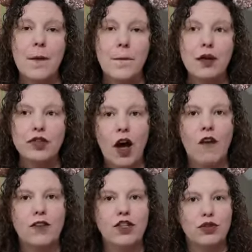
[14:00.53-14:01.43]
Most
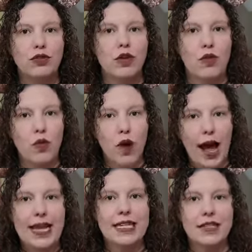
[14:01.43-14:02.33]
often, children
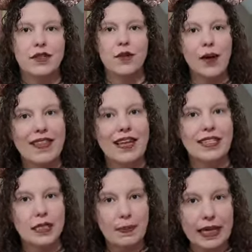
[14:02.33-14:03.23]
write the they
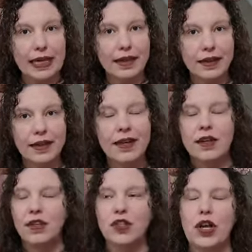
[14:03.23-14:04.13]
speak.
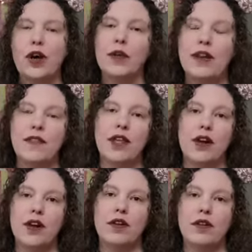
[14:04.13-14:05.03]
So if
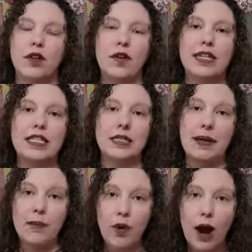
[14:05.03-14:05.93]
they're learning to
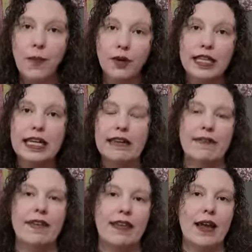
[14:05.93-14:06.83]
speak properly,
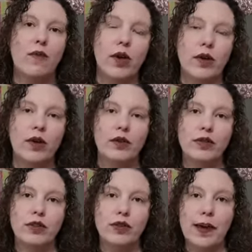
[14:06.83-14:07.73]
then they will
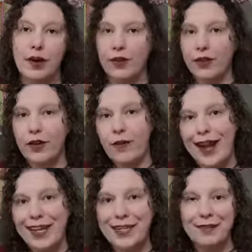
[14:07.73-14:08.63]
do better in their
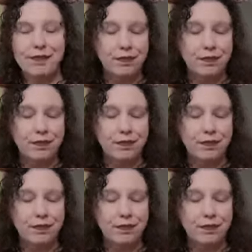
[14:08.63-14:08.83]
writing.